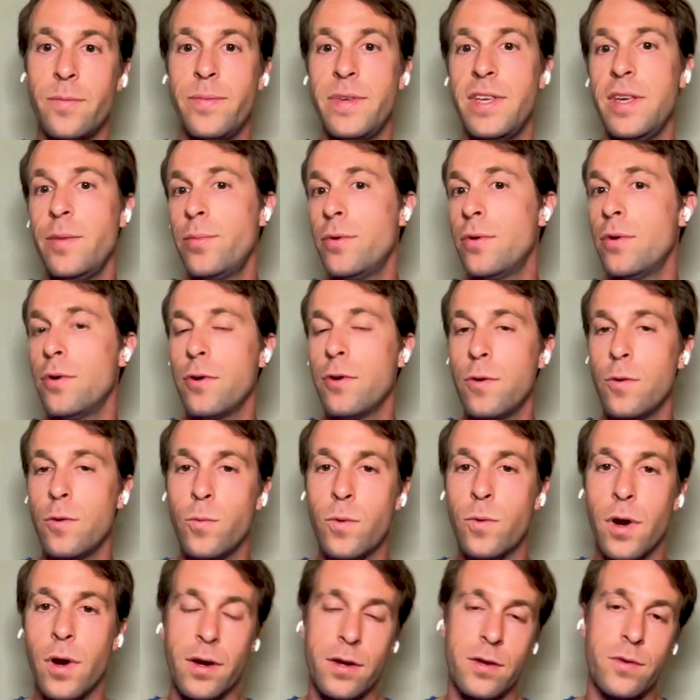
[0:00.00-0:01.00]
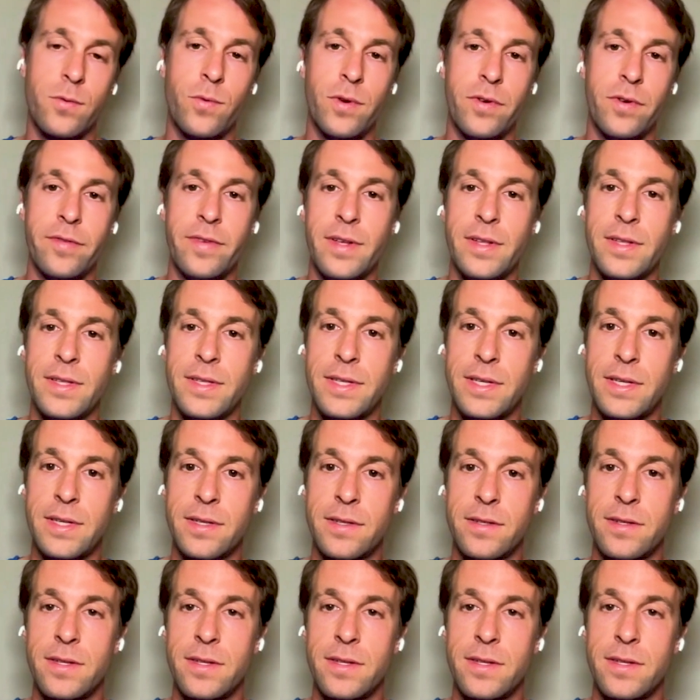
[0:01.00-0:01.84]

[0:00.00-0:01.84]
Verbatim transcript: people who work within these